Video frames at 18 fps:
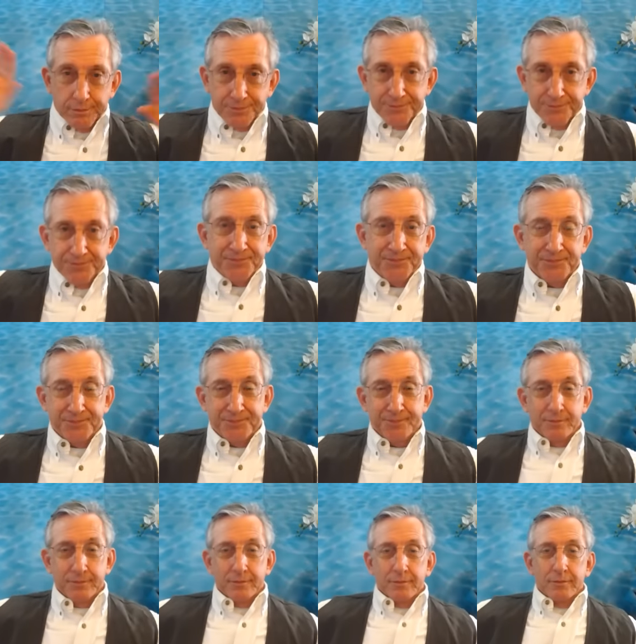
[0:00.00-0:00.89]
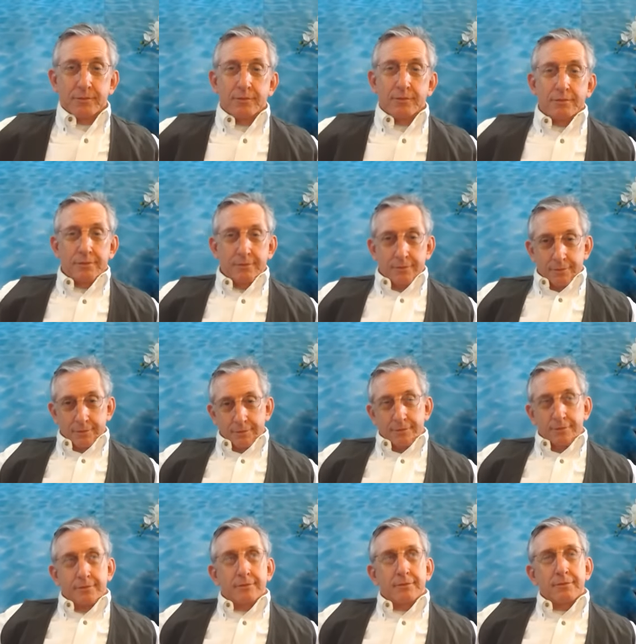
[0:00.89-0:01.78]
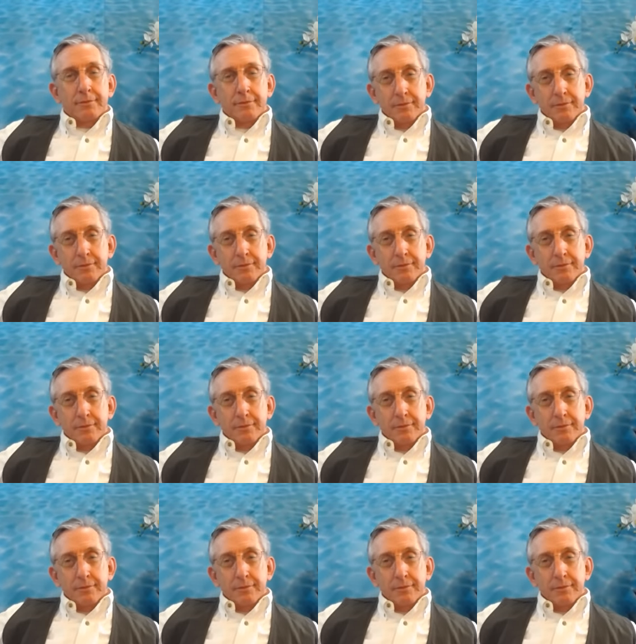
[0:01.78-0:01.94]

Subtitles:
No one is speaking in this clip.